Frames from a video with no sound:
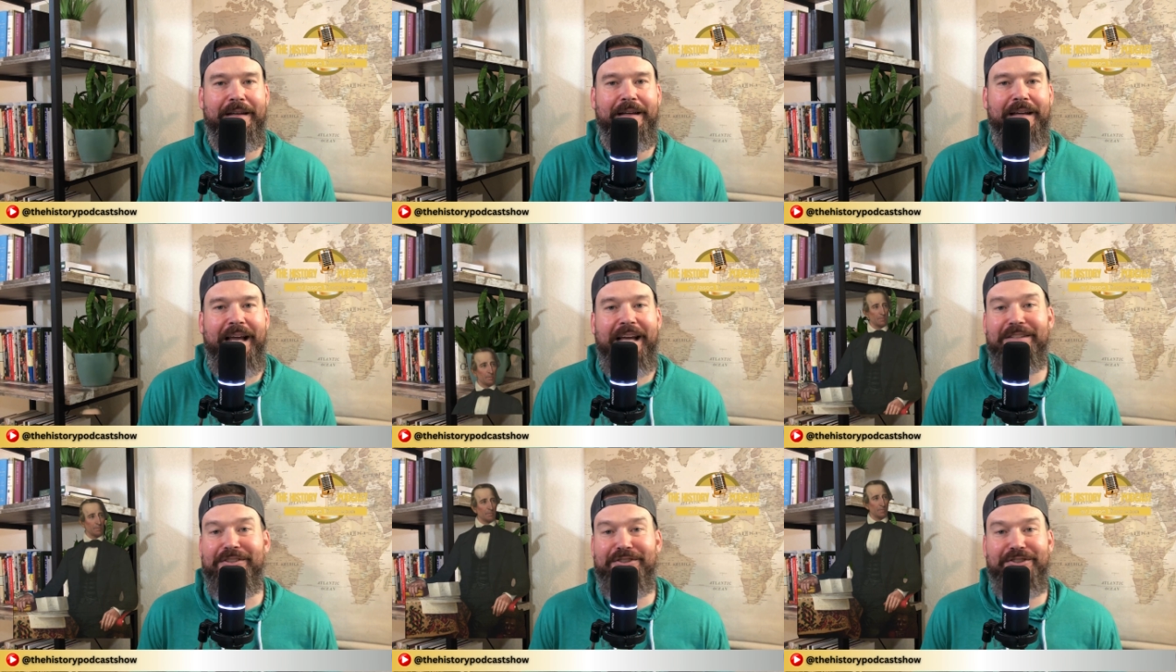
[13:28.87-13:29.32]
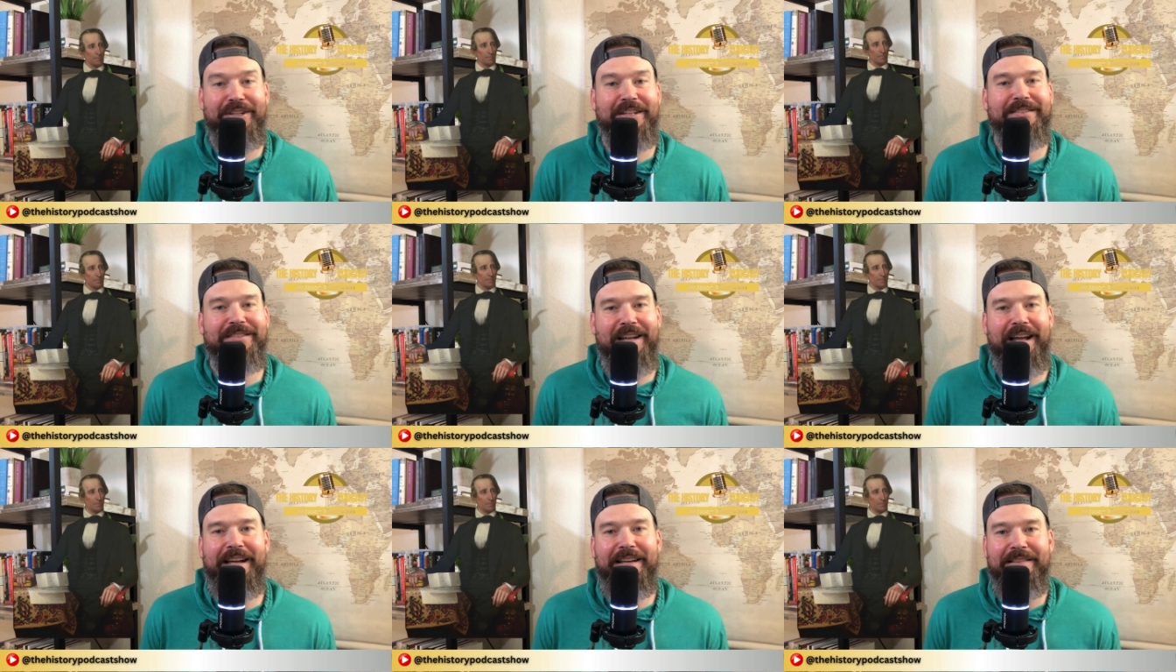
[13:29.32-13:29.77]
And
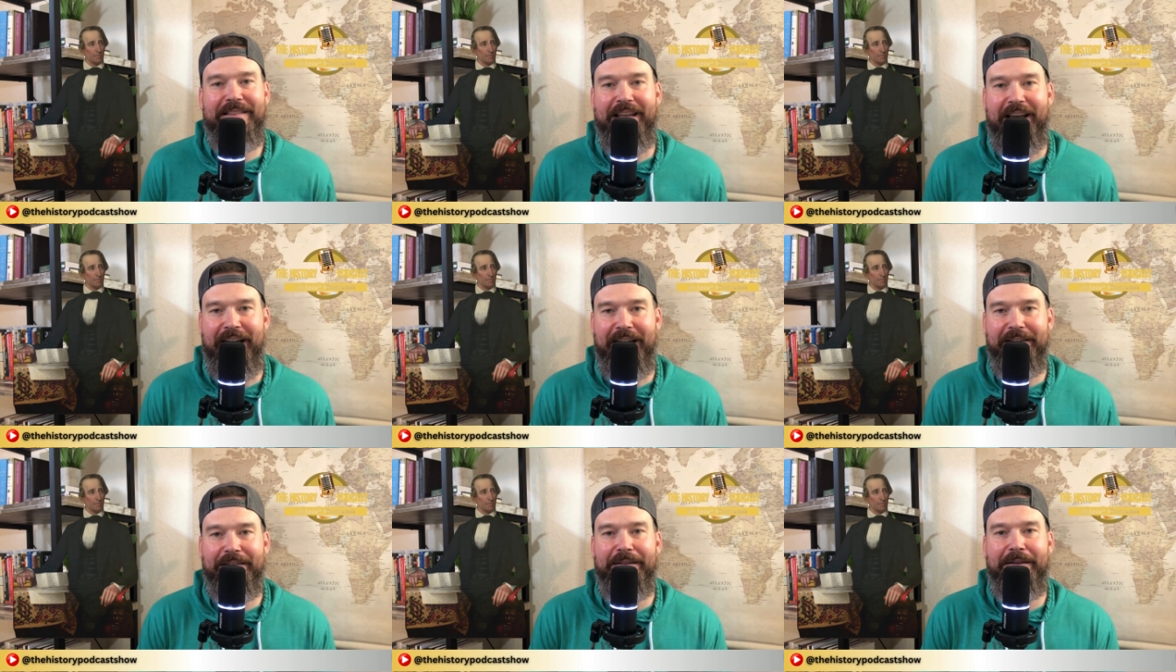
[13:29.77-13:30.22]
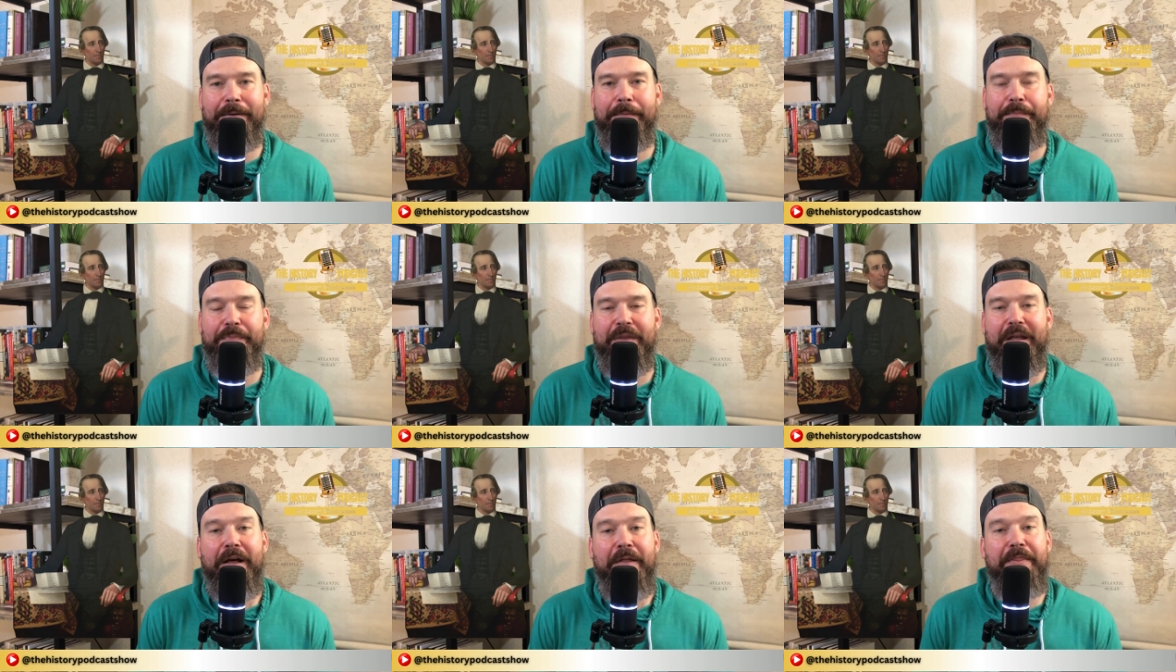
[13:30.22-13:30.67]
just like that,
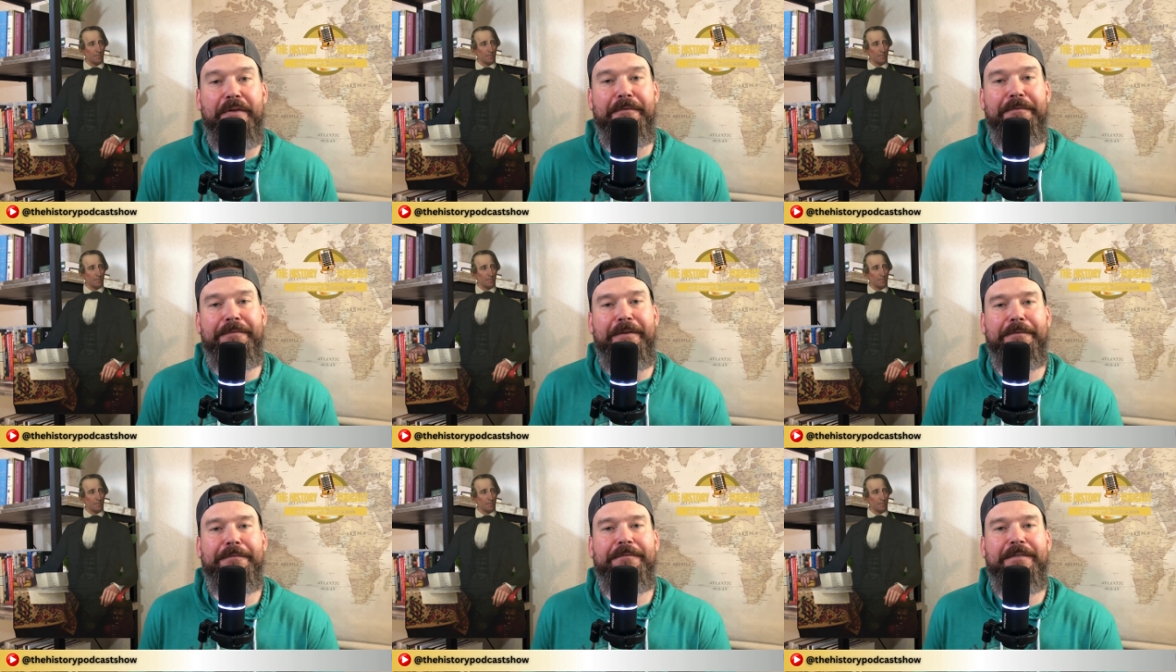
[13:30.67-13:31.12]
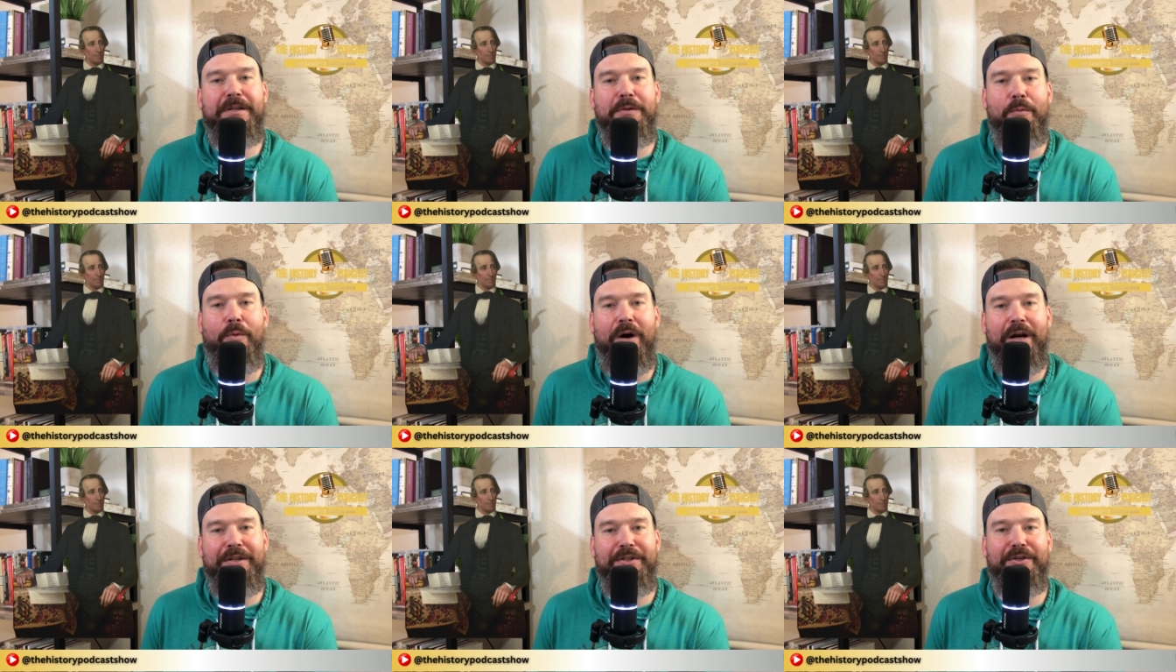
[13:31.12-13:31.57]
the
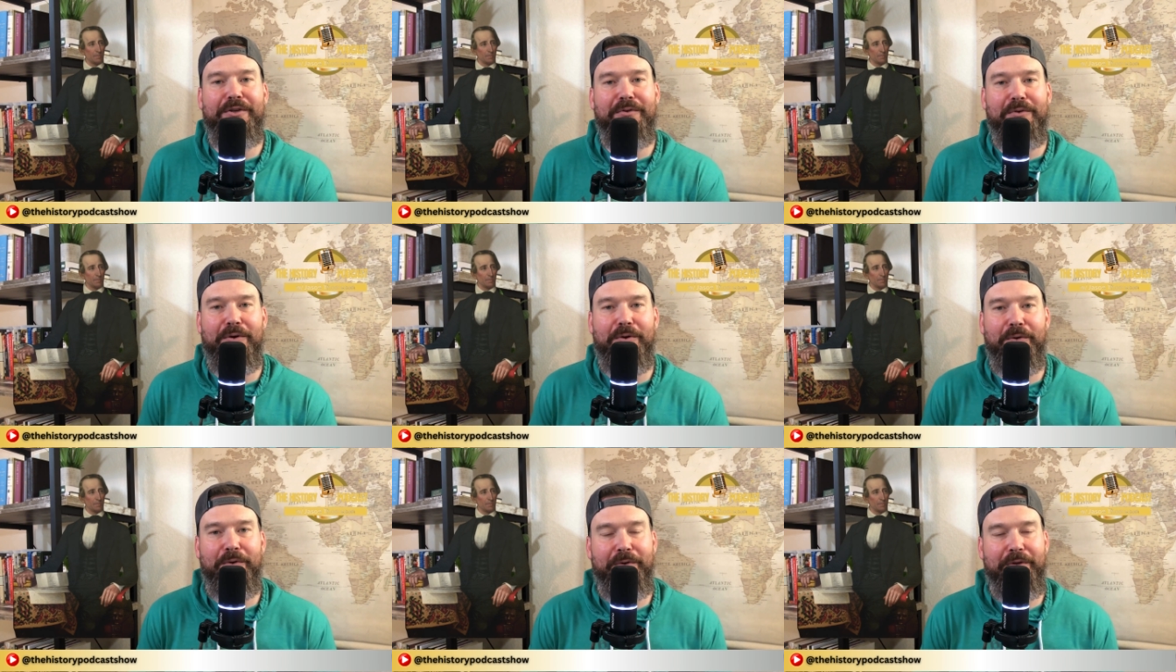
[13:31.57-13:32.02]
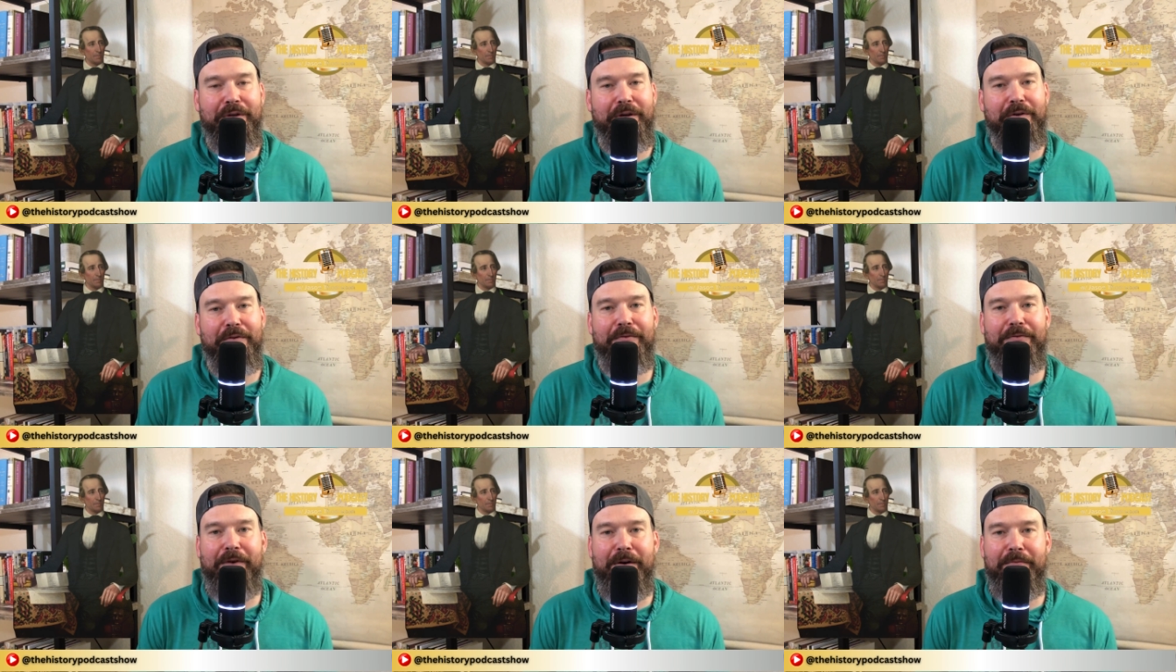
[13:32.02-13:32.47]
51-year-old
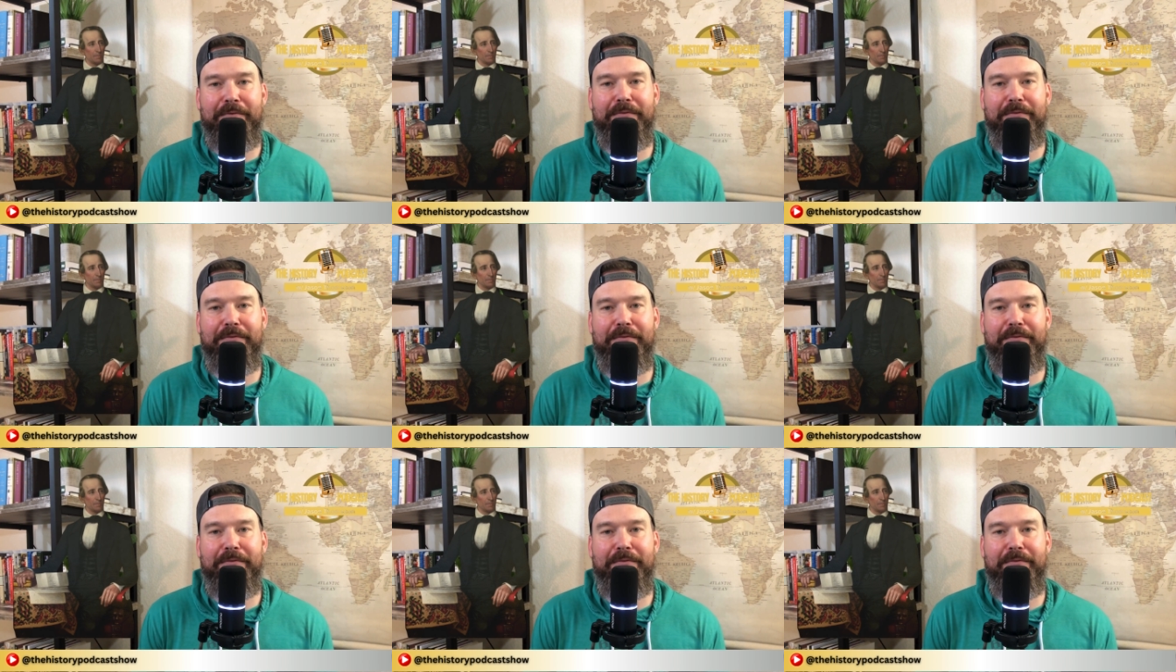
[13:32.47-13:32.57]
from